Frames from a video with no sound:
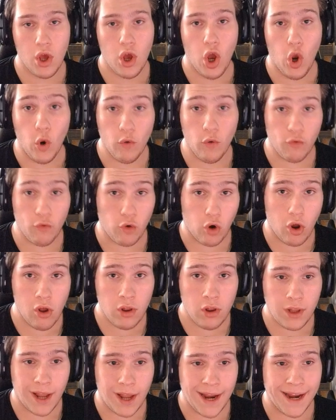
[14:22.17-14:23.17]
Overall,
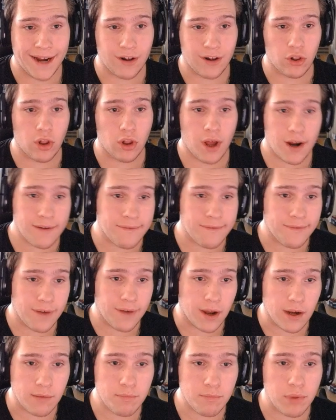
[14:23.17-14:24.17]
I had a lot of
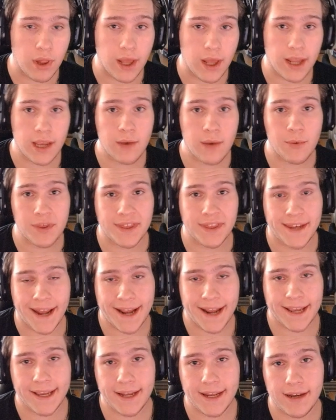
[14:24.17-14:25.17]
fun playing with
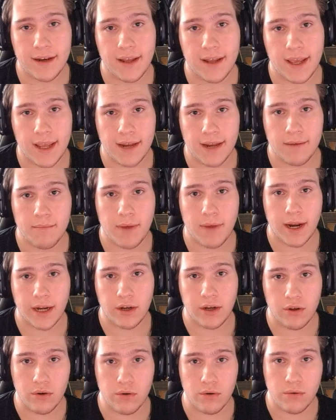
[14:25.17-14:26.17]
Daken in my
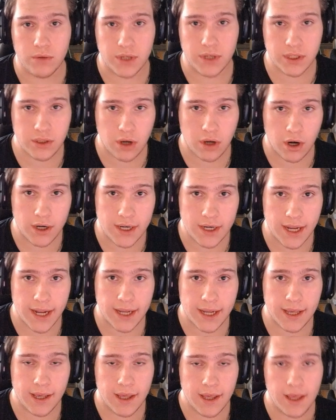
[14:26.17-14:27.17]
new discard
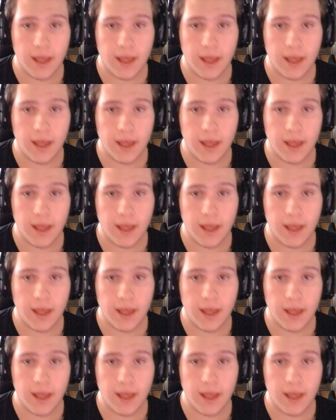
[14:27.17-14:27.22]
deck,